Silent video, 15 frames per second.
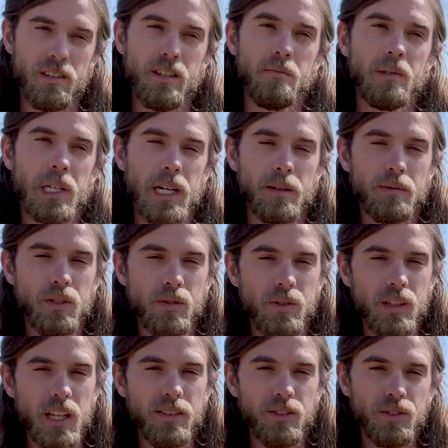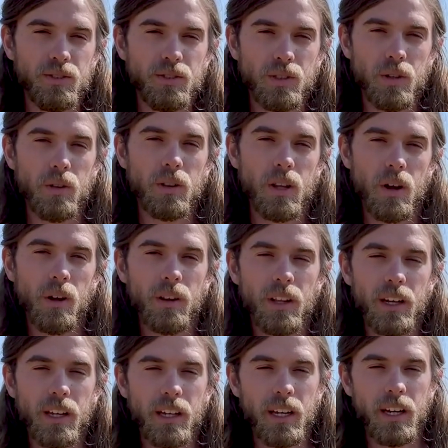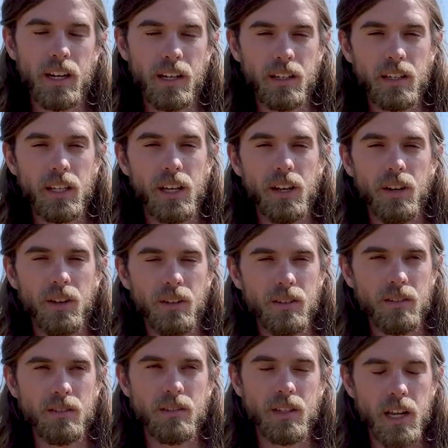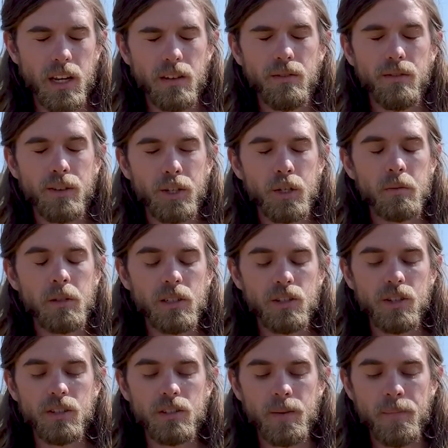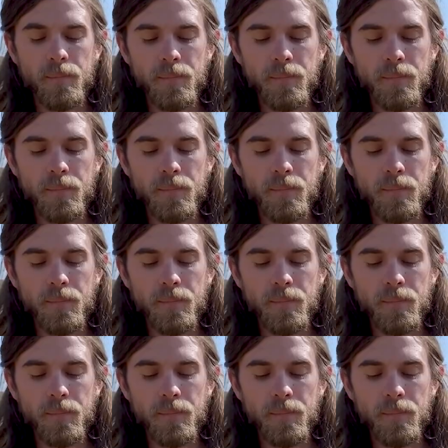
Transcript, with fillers: sometimes to a level so low that it can kill native fish species.